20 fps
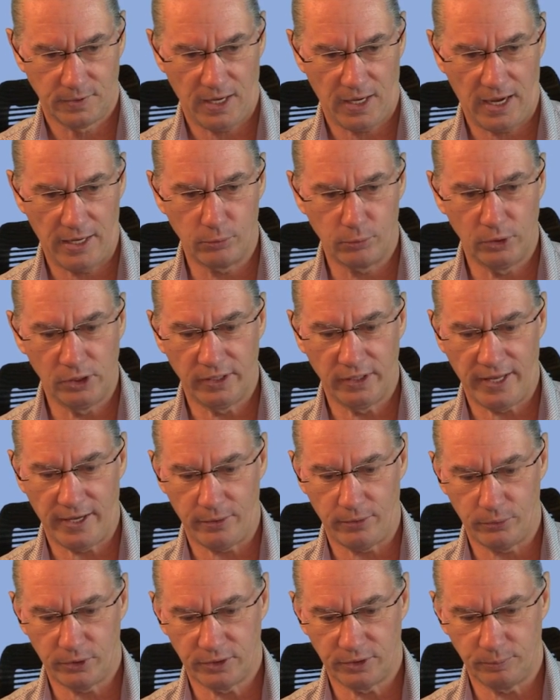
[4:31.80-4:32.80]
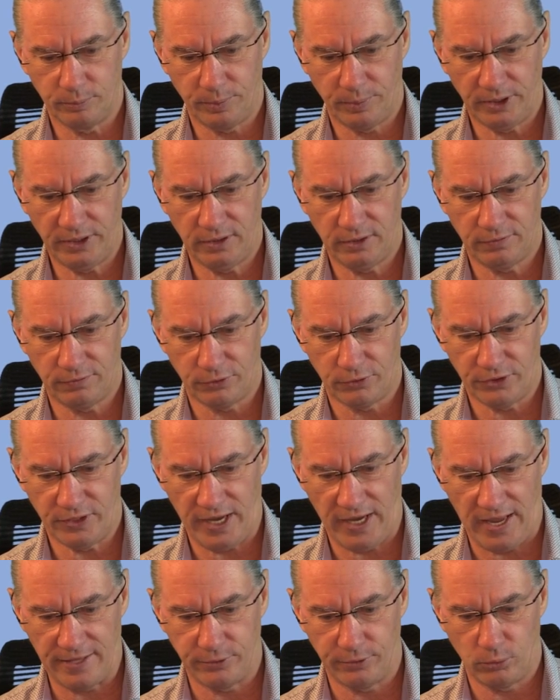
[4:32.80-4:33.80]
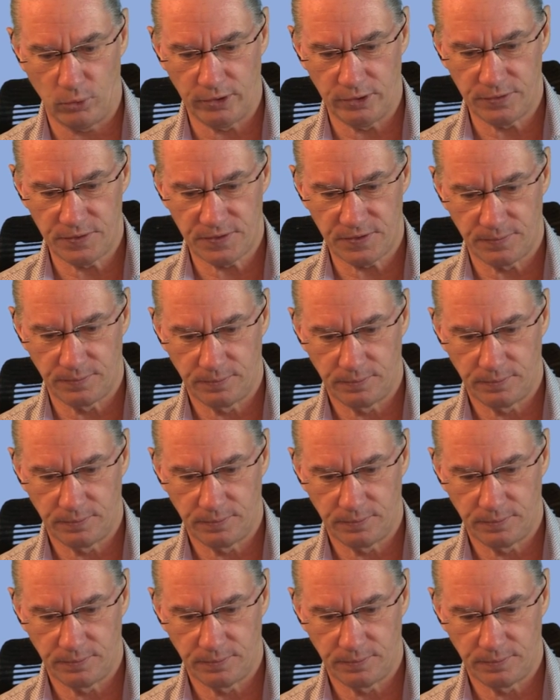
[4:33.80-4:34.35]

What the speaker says: I will now complete for the other ones.